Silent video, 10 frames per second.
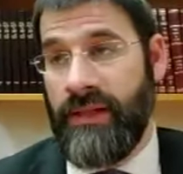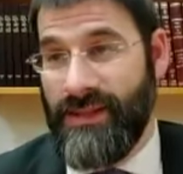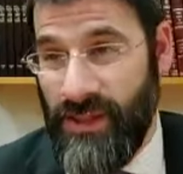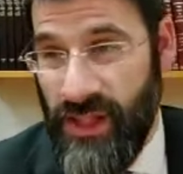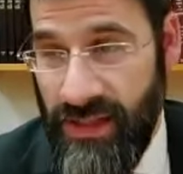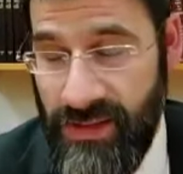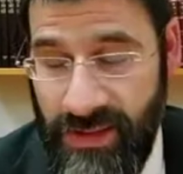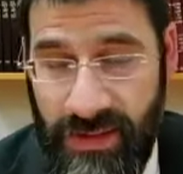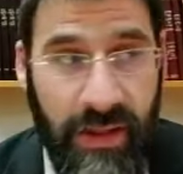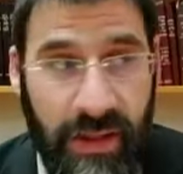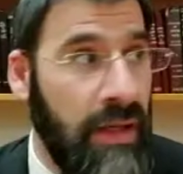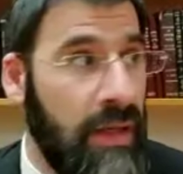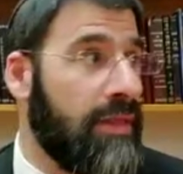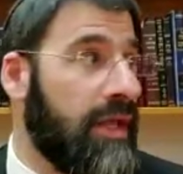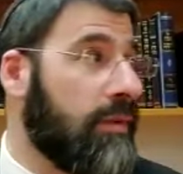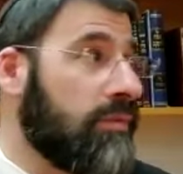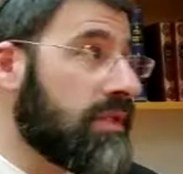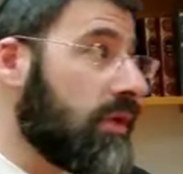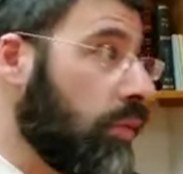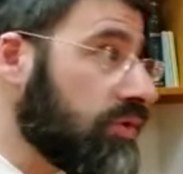suggests that it was
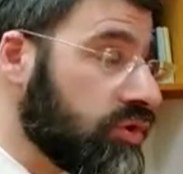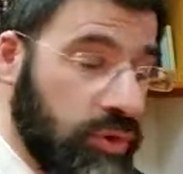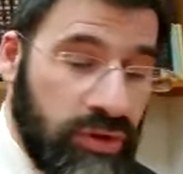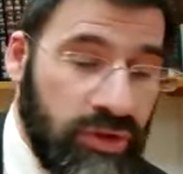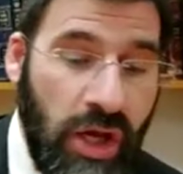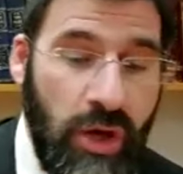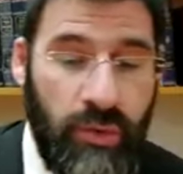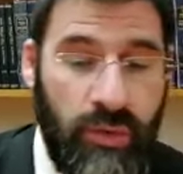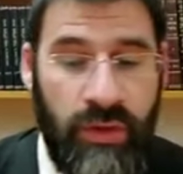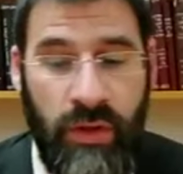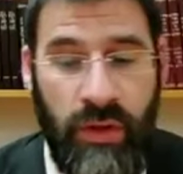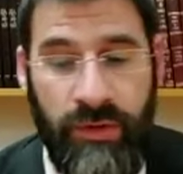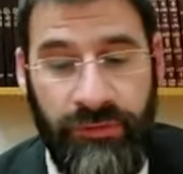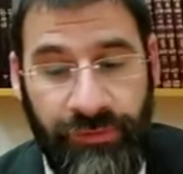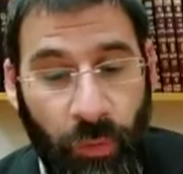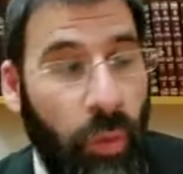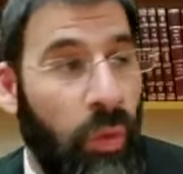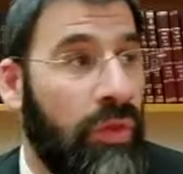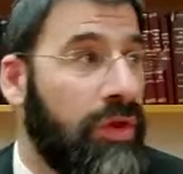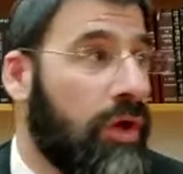in order to atone
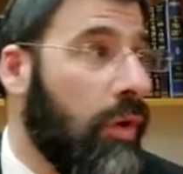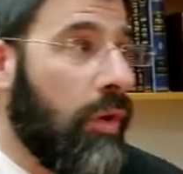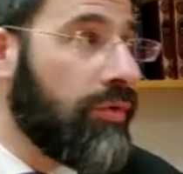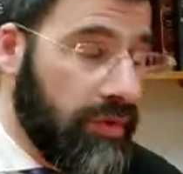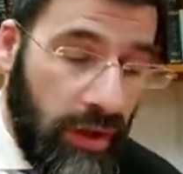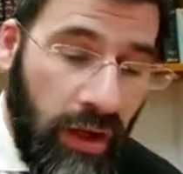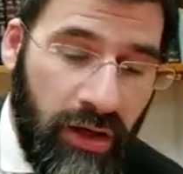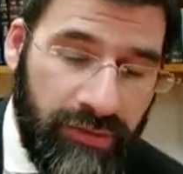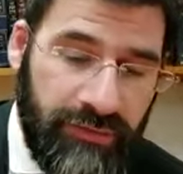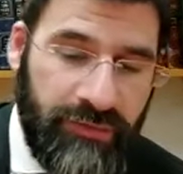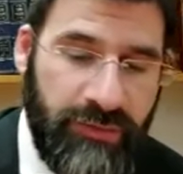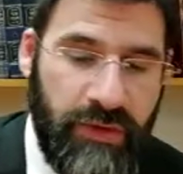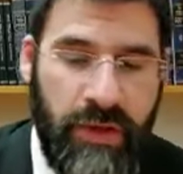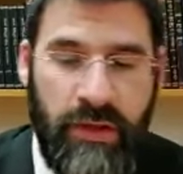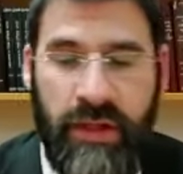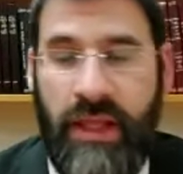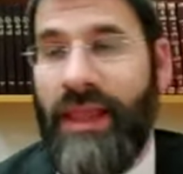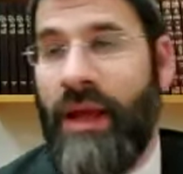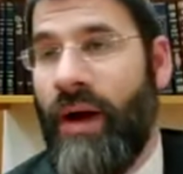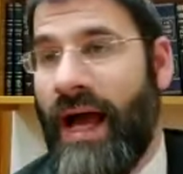for the golden calf that
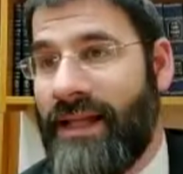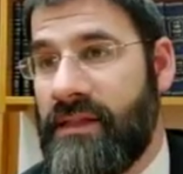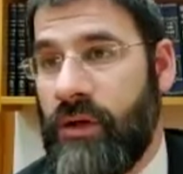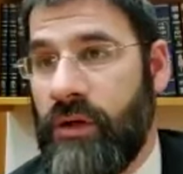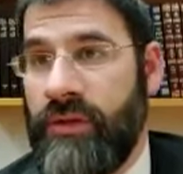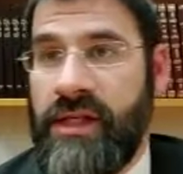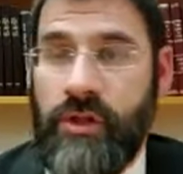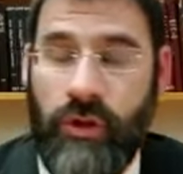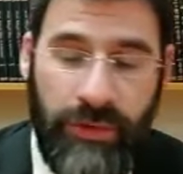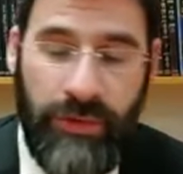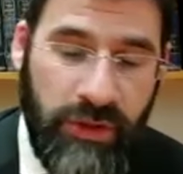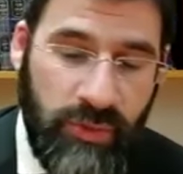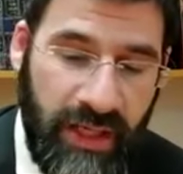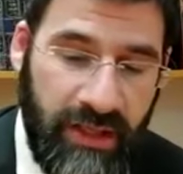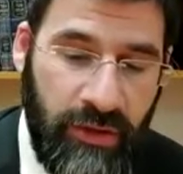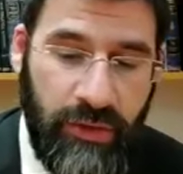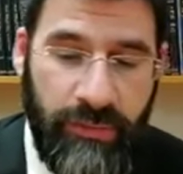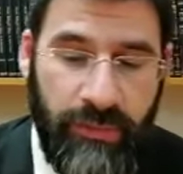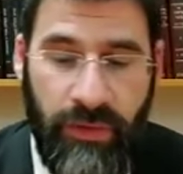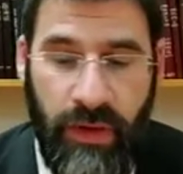they were added on, these korbanos were added on.
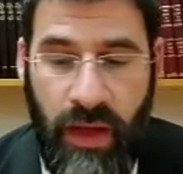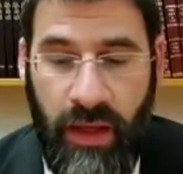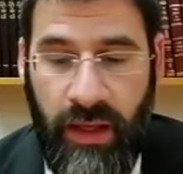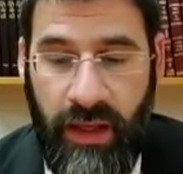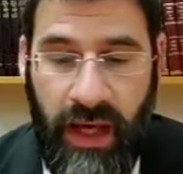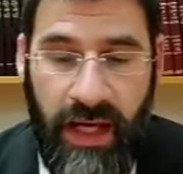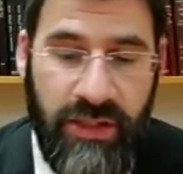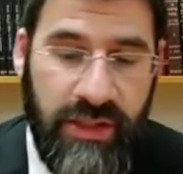Because when